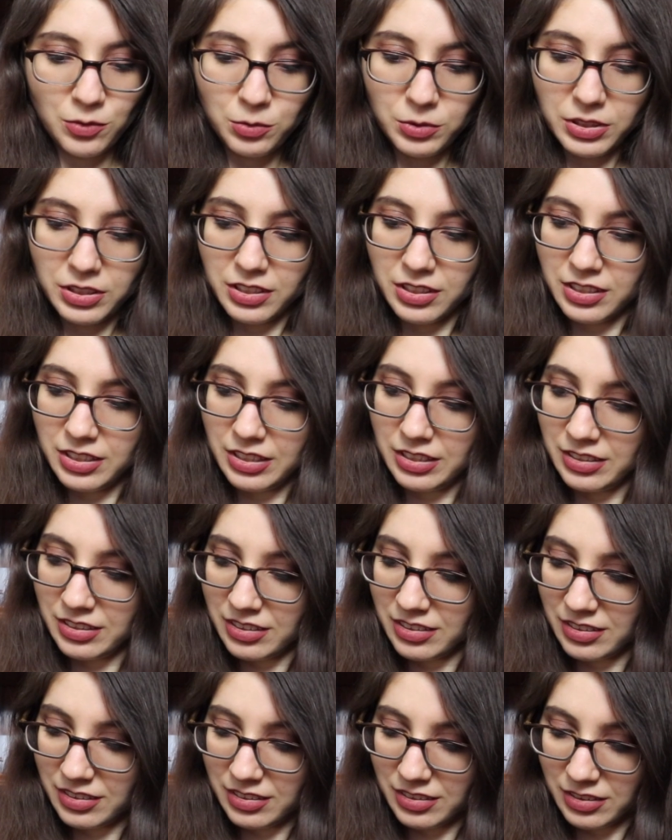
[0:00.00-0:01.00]

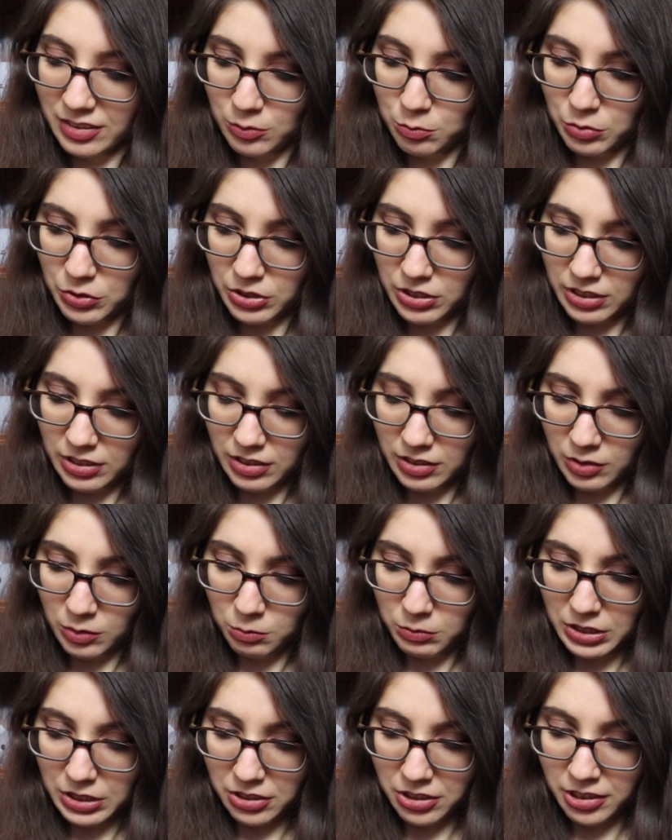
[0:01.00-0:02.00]
really pretty little
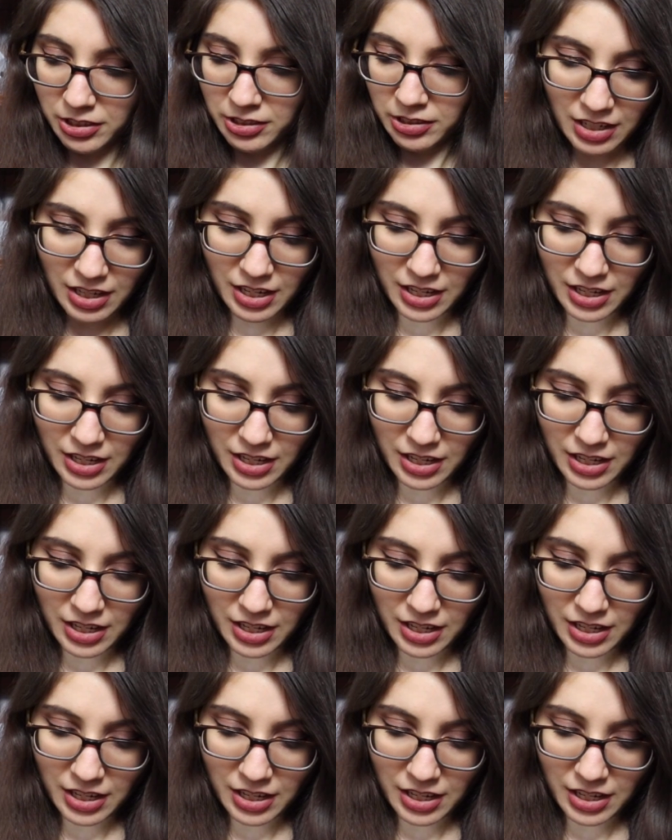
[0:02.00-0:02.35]
mirror.